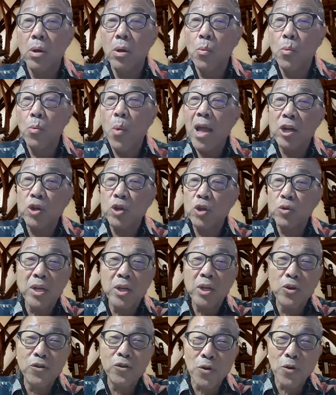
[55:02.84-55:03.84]
where do we
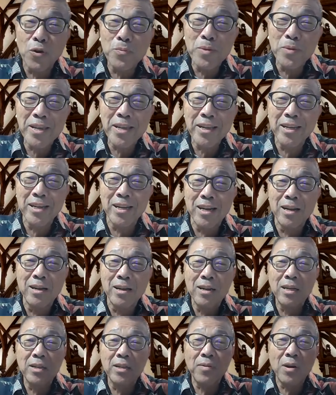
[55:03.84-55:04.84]
go from here
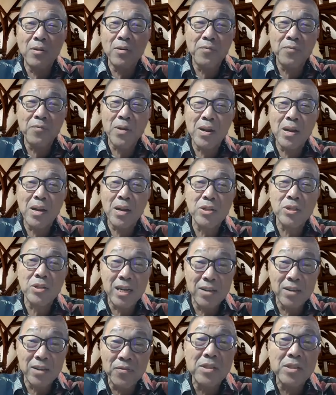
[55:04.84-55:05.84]
if our financial
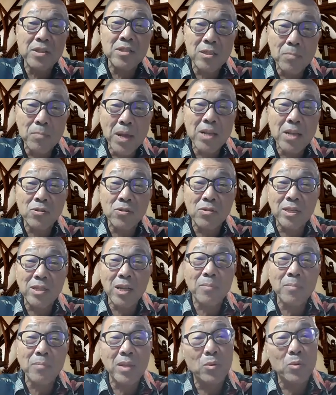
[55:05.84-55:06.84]
edifice is based on
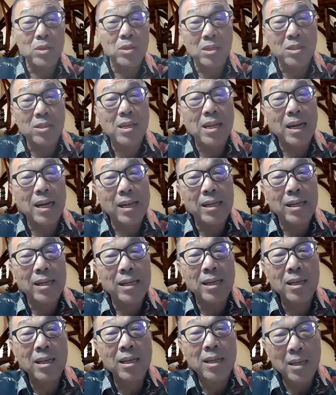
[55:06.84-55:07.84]
something which is
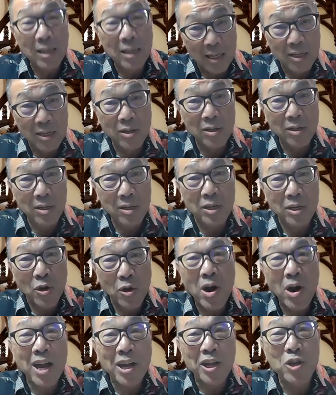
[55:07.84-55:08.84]
clearly, in
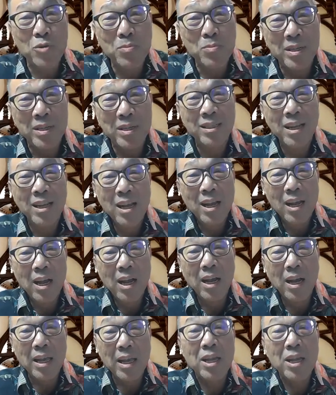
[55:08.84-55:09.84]
your argument,
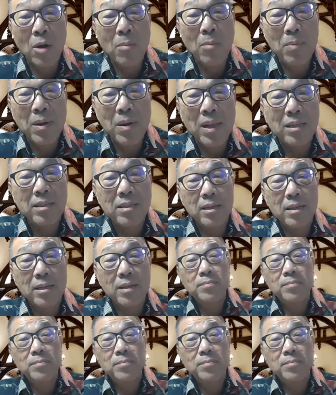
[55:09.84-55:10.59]
incomplete?